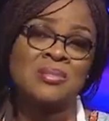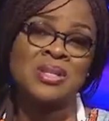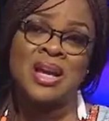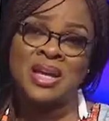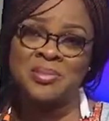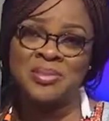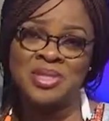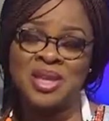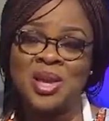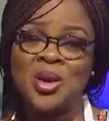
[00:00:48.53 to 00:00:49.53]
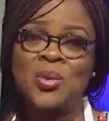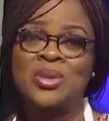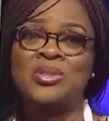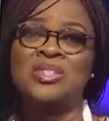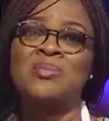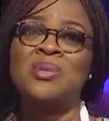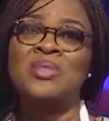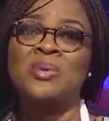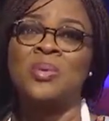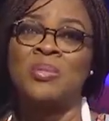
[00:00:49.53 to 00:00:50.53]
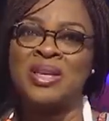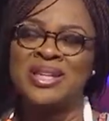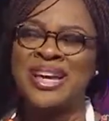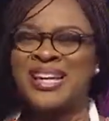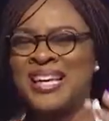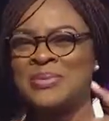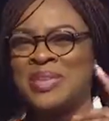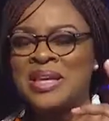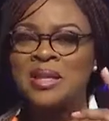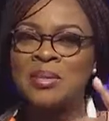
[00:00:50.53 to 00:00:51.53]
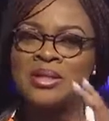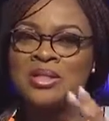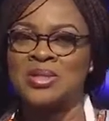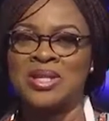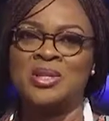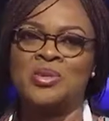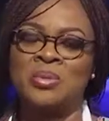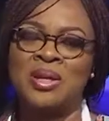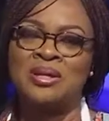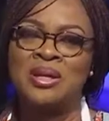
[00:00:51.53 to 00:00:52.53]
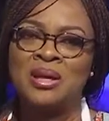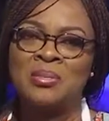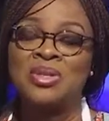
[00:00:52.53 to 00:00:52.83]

Sometimes when you see me with a woman, you keep thinking about today's woman.